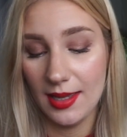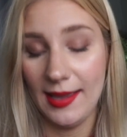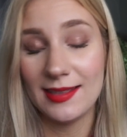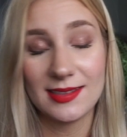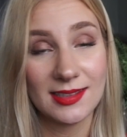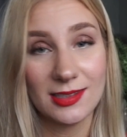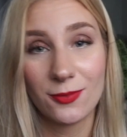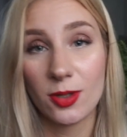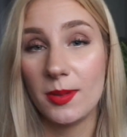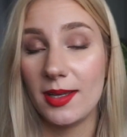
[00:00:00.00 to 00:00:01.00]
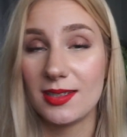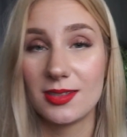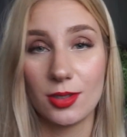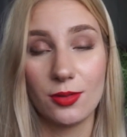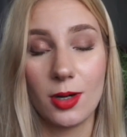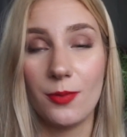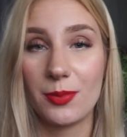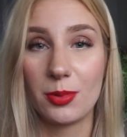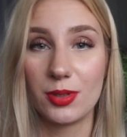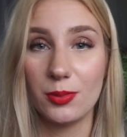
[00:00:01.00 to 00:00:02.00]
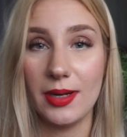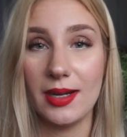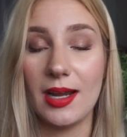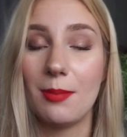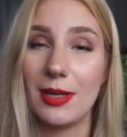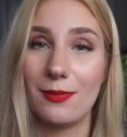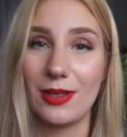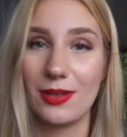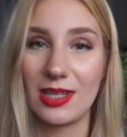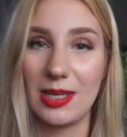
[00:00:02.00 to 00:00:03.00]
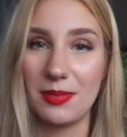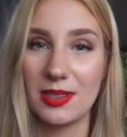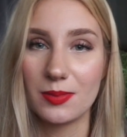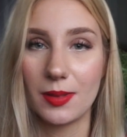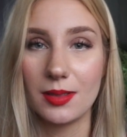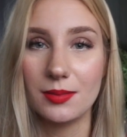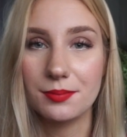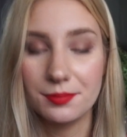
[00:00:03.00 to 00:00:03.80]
And since the formula is so comfortable to wear, I'm definitely gonna keep this one.